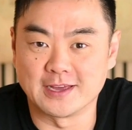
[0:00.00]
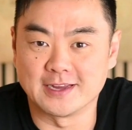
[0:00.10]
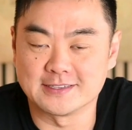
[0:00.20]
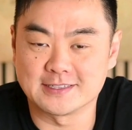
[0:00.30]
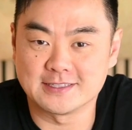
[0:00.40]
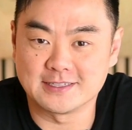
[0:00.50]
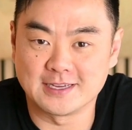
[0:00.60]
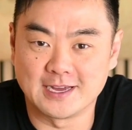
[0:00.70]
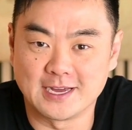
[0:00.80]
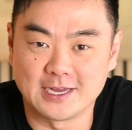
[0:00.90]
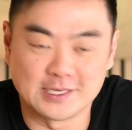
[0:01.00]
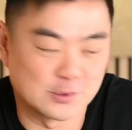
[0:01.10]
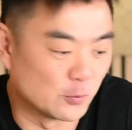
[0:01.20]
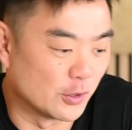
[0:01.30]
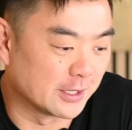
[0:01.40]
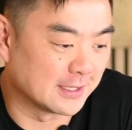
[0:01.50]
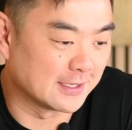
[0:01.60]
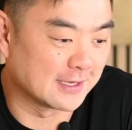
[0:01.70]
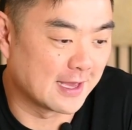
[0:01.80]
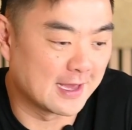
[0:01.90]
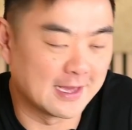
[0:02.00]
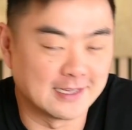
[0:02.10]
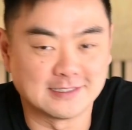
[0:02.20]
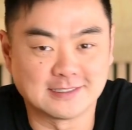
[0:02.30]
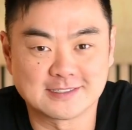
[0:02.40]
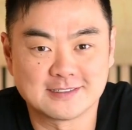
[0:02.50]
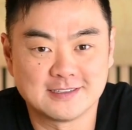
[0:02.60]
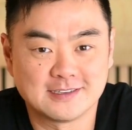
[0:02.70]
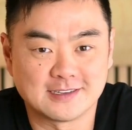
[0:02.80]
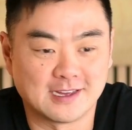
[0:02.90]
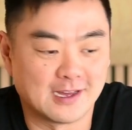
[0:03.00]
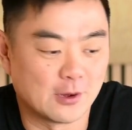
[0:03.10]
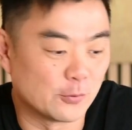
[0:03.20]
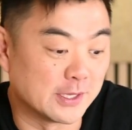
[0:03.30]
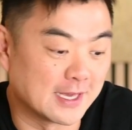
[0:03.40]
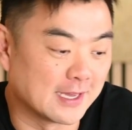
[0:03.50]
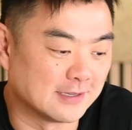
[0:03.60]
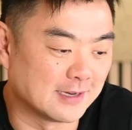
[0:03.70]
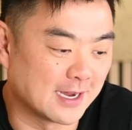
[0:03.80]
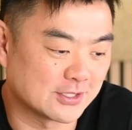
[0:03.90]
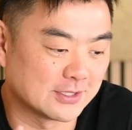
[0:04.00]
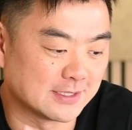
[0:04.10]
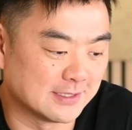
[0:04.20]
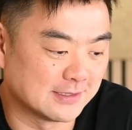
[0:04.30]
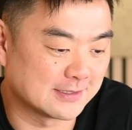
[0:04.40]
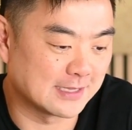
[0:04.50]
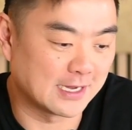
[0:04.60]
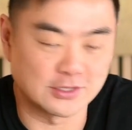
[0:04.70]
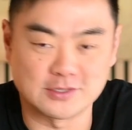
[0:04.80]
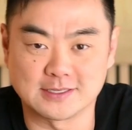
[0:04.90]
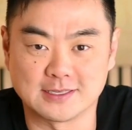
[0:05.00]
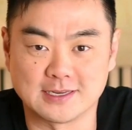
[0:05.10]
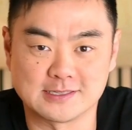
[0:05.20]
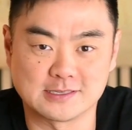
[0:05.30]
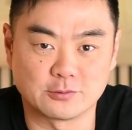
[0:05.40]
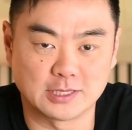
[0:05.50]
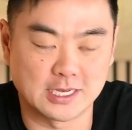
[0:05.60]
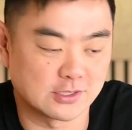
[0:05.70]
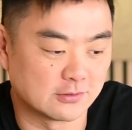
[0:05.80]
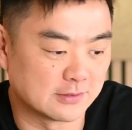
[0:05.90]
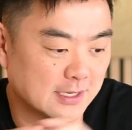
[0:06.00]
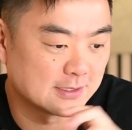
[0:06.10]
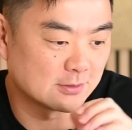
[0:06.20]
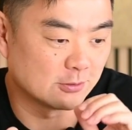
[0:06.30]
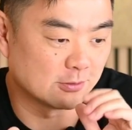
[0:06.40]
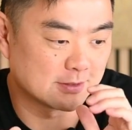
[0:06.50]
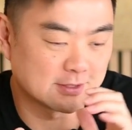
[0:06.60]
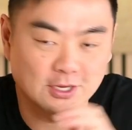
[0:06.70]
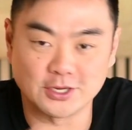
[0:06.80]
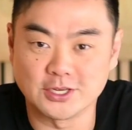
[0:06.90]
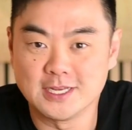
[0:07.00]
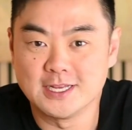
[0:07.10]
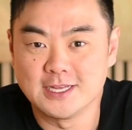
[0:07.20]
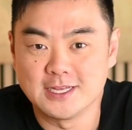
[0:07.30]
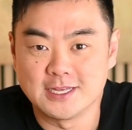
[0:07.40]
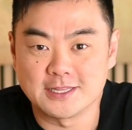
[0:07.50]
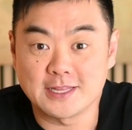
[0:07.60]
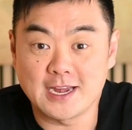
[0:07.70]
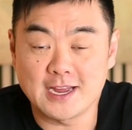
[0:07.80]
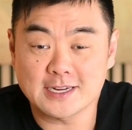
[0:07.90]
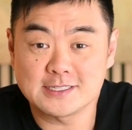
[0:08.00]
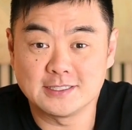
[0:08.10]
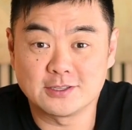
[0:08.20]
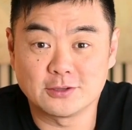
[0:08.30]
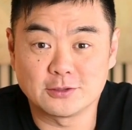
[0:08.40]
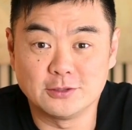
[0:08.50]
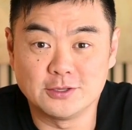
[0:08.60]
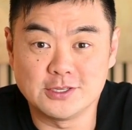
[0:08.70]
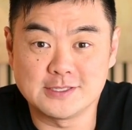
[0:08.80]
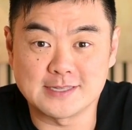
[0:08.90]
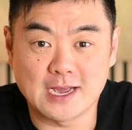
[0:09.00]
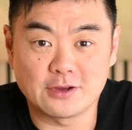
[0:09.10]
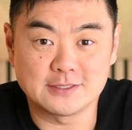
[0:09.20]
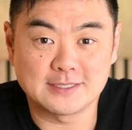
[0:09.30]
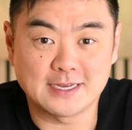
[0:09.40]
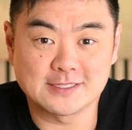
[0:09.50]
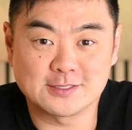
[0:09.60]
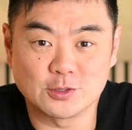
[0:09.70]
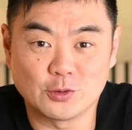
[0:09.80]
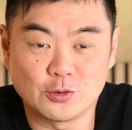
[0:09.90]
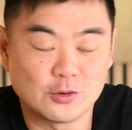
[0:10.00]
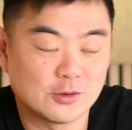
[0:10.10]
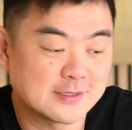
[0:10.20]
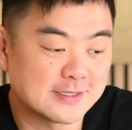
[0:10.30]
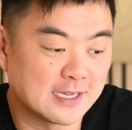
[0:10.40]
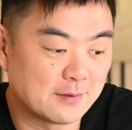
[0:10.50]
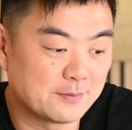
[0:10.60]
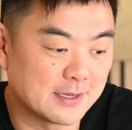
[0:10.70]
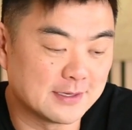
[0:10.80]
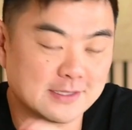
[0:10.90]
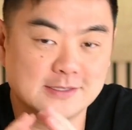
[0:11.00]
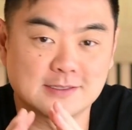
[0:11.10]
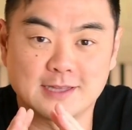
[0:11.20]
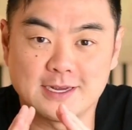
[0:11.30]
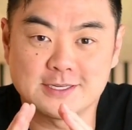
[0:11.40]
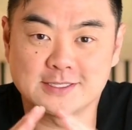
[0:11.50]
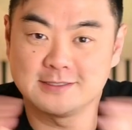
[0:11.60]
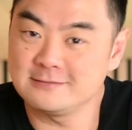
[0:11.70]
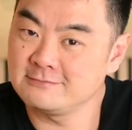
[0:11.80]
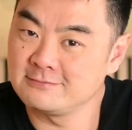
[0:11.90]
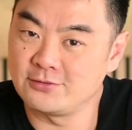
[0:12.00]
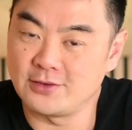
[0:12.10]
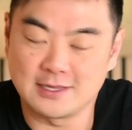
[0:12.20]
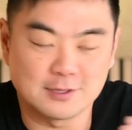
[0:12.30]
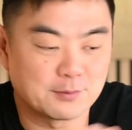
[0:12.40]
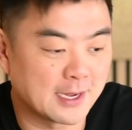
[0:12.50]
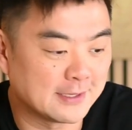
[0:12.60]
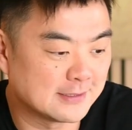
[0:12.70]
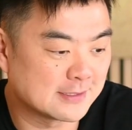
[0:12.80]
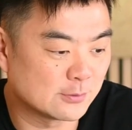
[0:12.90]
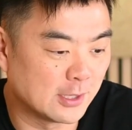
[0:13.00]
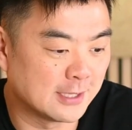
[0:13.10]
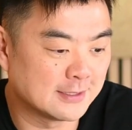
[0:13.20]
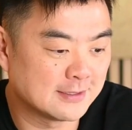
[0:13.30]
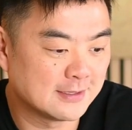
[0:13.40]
that it's working and we can actually start using it as a relational data store. So that actually concludes our data store setup and installation. Fairly painless one.